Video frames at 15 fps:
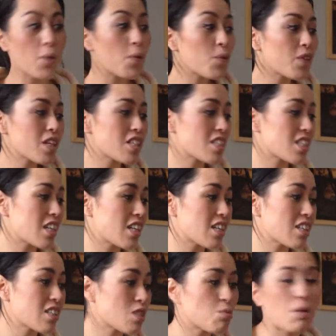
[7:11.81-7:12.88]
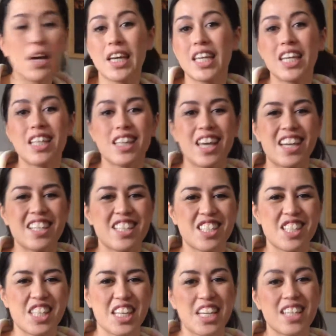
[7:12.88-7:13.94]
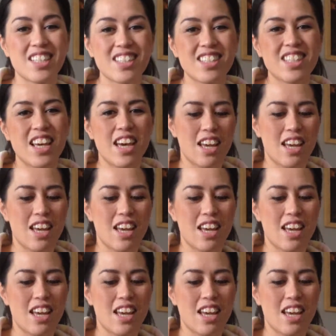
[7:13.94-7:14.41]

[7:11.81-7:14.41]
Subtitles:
all these things. But again, they are just things.